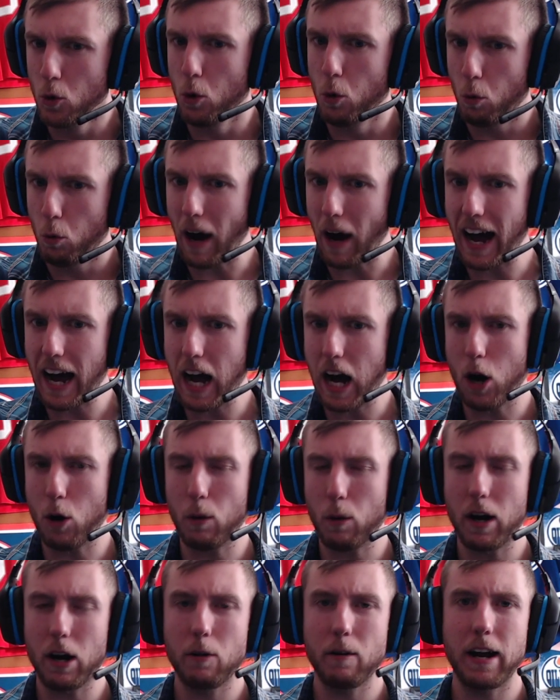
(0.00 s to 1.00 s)
Wow,
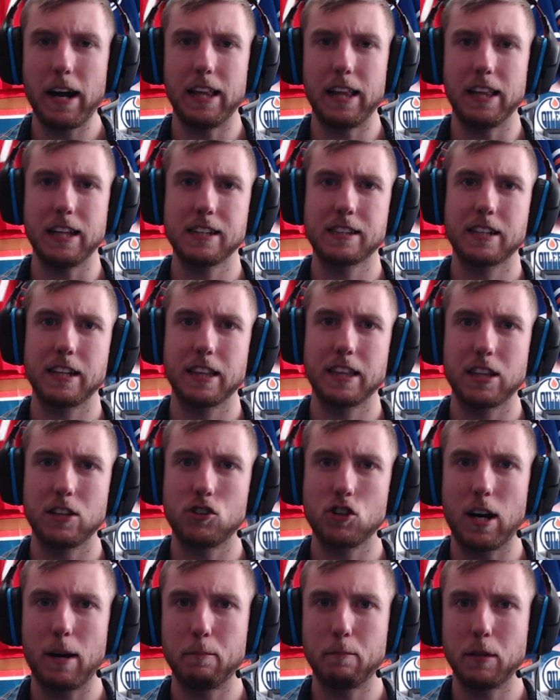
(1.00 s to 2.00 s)
all right, let's get the
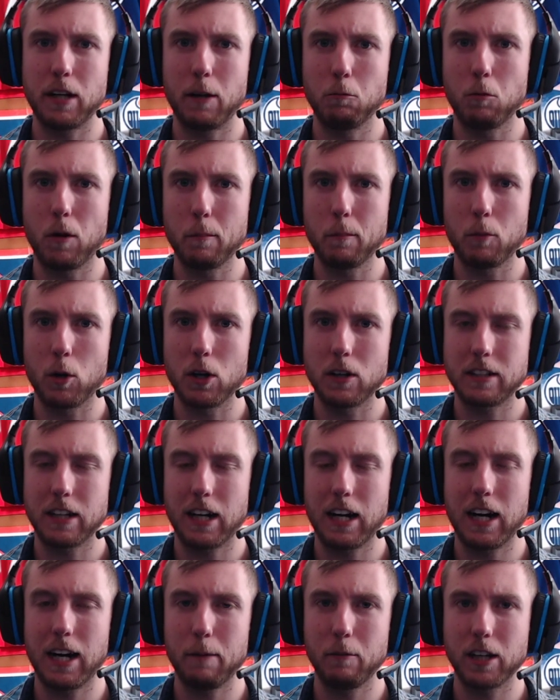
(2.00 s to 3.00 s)
job done one more
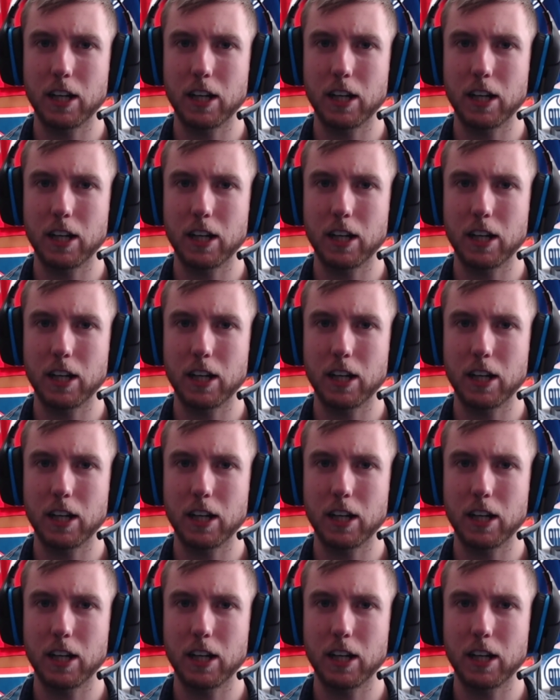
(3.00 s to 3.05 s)
time.